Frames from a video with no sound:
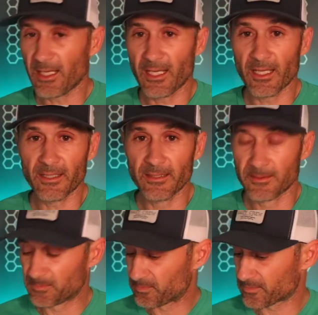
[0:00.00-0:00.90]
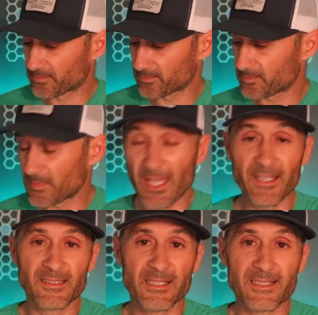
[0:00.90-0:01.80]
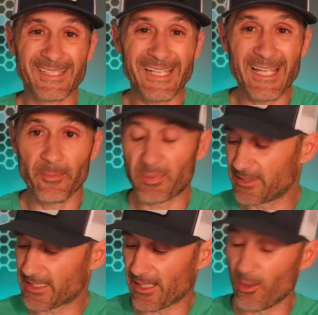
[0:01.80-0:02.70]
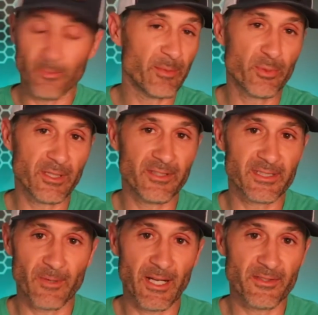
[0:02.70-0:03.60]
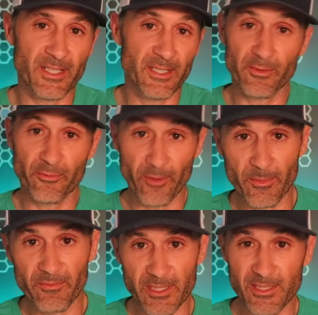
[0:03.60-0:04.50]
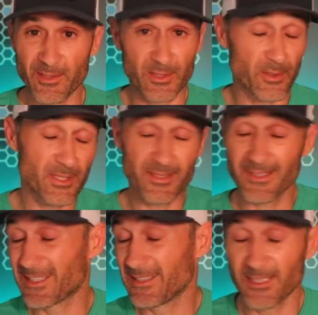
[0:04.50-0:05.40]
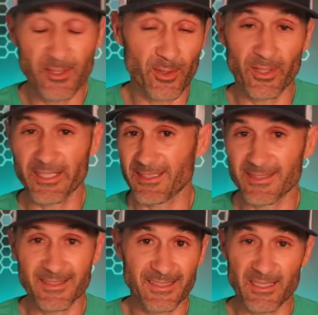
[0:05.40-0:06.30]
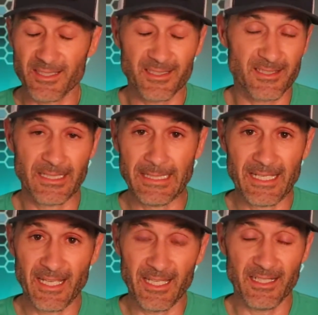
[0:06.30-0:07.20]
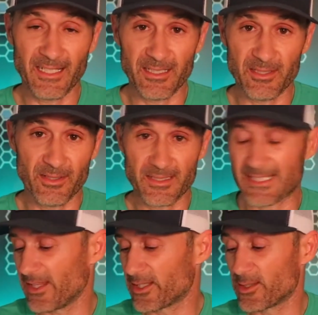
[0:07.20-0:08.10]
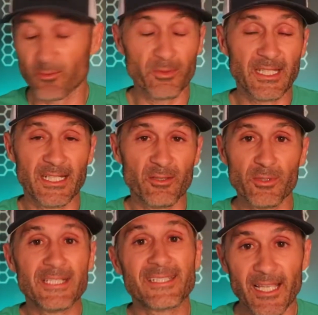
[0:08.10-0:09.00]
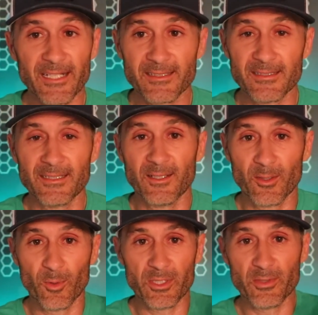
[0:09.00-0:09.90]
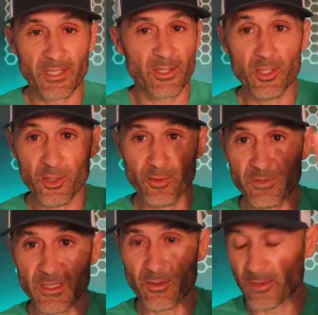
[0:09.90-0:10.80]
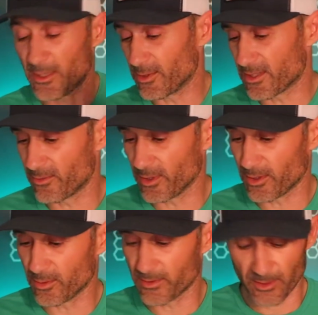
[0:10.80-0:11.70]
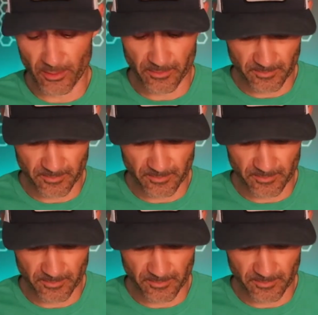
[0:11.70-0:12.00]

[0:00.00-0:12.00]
and accessed the app, it's got all my previous rounds on there from the V2. So it's just going to continue collecting statistics, and it's not like you're hitting reset when you get the new V3, which is really cool too.